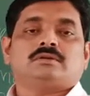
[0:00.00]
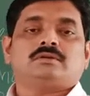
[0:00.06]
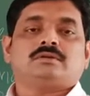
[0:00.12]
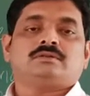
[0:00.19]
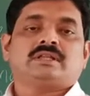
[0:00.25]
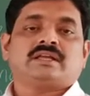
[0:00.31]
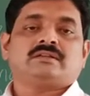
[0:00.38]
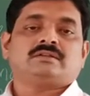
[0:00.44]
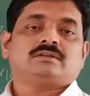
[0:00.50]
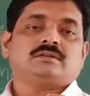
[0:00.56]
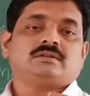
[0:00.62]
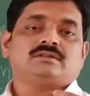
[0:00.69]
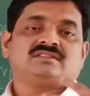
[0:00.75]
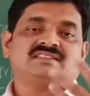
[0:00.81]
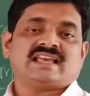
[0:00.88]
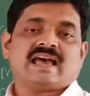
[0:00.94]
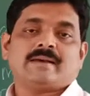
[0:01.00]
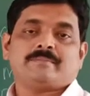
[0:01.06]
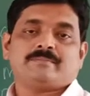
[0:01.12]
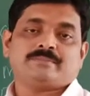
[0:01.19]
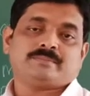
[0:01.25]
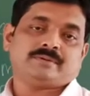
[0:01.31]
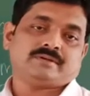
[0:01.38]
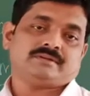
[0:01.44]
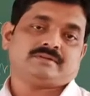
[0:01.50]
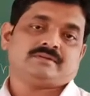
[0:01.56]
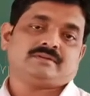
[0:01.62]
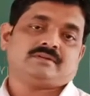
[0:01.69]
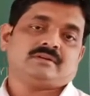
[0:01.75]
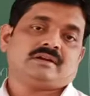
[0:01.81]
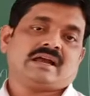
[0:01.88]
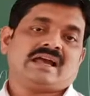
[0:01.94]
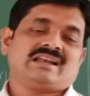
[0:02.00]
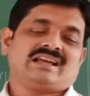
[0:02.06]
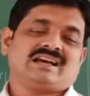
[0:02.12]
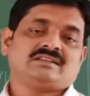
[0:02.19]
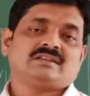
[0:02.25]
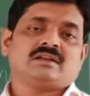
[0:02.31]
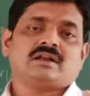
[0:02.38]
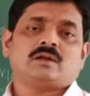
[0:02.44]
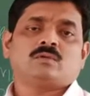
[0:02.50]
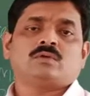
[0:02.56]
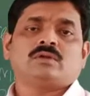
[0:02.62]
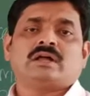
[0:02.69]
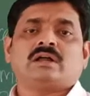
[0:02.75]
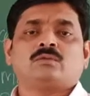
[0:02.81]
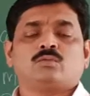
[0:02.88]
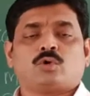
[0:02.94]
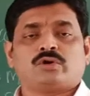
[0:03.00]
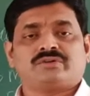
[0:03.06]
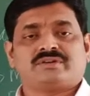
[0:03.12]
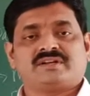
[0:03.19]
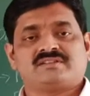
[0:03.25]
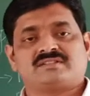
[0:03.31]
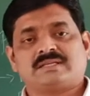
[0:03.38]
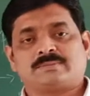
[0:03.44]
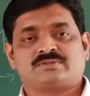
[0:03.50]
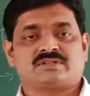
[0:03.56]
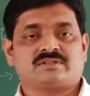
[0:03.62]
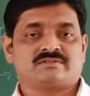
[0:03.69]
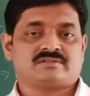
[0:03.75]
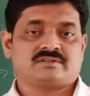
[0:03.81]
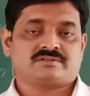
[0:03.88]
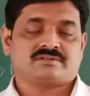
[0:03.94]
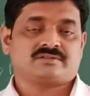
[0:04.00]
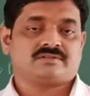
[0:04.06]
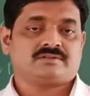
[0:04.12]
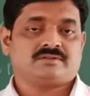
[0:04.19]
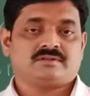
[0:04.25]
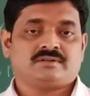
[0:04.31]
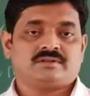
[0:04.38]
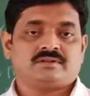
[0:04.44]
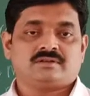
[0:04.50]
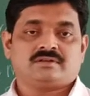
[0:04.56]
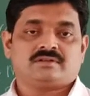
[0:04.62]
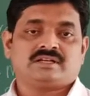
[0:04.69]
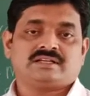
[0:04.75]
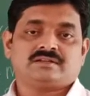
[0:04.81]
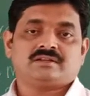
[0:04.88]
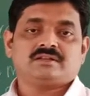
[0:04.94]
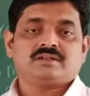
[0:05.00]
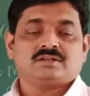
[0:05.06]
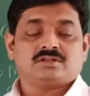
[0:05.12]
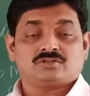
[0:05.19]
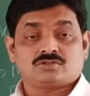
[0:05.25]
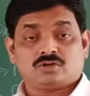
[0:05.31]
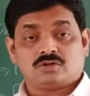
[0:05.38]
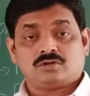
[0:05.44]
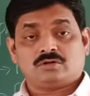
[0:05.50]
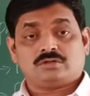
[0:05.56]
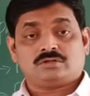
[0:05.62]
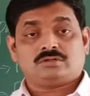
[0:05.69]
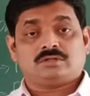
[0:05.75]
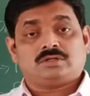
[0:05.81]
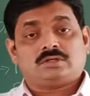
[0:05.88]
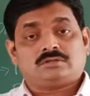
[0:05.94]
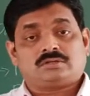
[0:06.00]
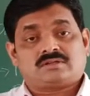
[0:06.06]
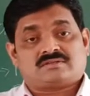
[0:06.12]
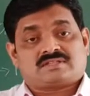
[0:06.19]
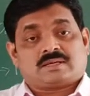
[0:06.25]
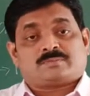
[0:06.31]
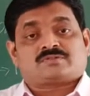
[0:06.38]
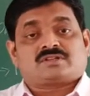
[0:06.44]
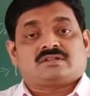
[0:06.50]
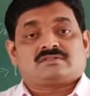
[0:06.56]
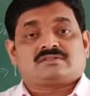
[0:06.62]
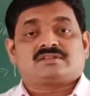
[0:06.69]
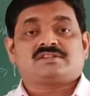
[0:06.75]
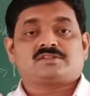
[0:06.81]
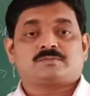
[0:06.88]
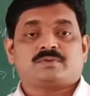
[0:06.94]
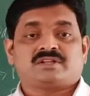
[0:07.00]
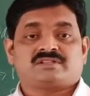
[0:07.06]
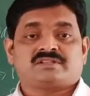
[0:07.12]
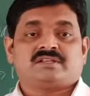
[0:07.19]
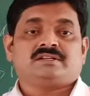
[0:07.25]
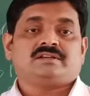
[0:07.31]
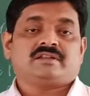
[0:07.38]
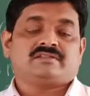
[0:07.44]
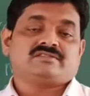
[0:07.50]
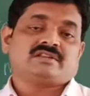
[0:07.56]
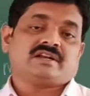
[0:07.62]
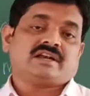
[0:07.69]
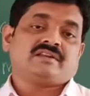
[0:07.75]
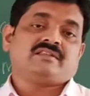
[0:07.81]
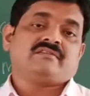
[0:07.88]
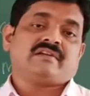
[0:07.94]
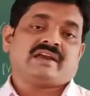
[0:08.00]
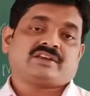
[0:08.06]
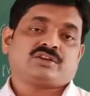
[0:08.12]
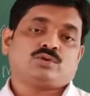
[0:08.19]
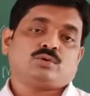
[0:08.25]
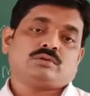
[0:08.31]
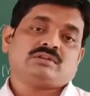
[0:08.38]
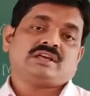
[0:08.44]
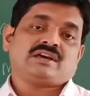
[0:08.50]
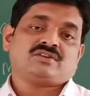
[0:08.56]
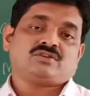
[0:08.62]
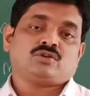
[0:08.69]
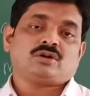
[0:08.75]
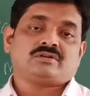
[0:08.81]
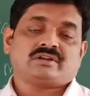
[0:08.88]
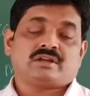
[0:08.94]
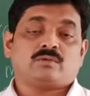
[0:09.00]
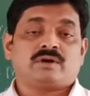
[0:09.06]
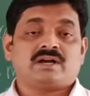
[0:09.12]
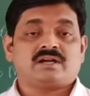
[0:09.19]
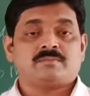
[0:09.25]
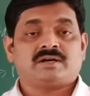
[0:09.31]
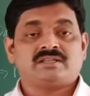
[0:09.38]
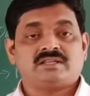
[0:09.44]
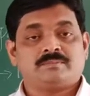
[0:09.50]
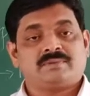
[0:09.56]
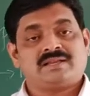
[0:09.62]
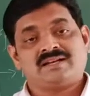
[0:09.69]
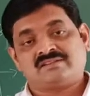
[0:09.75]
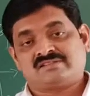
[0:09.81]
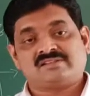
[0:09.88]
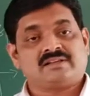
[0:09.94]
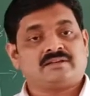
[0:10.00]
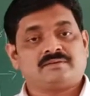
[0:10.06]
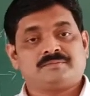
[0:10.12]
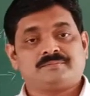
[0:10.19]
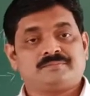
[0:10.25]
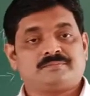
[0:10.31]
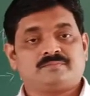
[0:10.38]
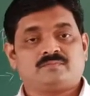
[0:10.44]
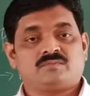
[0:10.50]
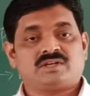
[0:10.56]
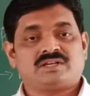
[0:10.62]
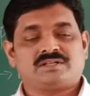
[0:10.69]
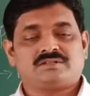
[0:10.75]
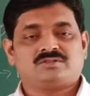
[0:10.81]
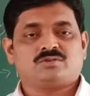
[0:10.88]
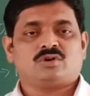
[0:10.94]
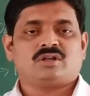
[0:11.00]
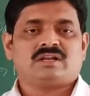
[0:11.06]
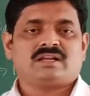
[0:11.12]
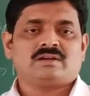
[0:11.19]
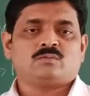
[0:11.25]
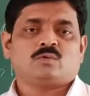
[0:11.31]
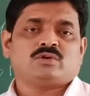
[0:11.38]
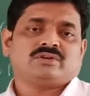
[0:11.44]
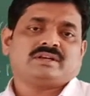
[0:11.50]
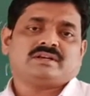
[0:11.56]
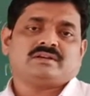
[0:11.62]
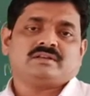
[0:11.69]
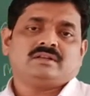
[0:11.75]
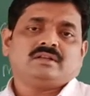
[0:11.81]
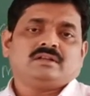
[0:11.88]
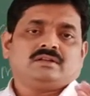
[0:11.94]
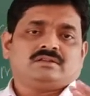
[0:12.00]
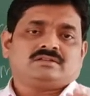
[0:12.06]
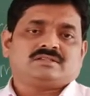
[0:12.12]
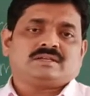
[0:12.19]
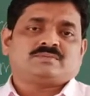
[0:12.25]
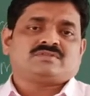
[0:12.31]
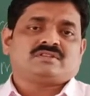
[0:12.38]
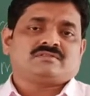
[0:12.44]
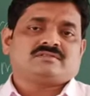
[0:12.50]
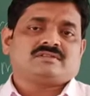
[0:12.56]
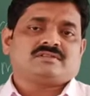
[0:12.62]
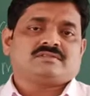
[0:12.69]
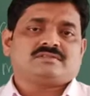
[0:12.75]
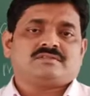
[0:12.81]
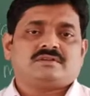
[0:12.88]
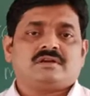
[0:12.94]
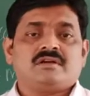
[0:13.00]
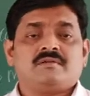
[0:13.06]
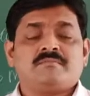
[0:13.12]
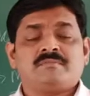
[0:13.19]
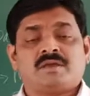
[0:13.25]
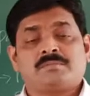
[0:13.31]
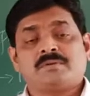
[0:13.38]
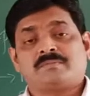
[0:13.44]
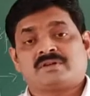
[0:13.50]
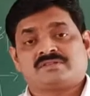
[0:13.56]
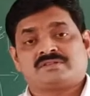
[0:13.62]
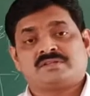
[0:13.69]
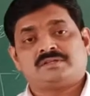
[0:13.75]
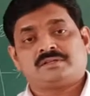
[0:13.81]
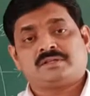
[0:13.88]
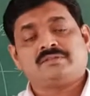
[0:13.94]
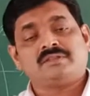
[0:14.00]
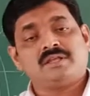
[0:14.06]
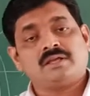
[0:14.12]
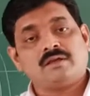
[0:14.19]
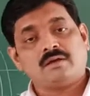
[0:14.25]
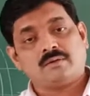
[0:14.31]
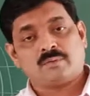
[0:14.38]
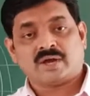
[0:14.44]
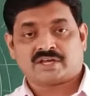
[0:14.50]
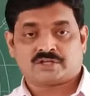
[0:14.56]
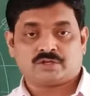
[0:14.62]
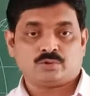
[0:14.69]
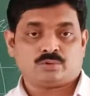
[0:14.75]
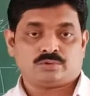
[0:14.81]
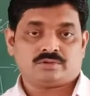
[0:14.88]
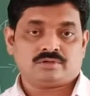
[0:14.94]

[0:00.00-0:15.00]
then sap and other unwanted substances, right? So the substances present inside the vacuole, they are not required by the plant cell, right? So all unwanted substances may be present in the vacuole.